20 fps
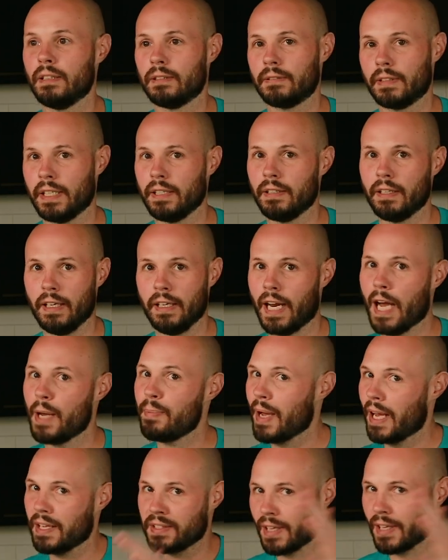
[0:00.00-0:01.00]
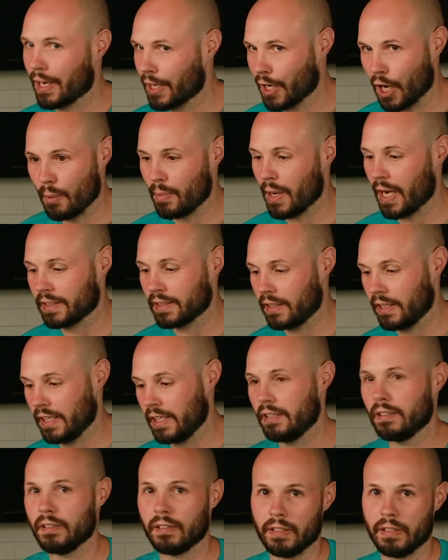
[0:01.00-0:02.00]
right? An iPad's not compact
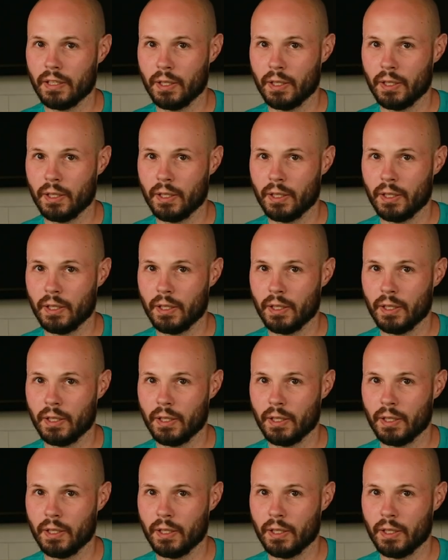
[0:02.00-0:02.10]
height.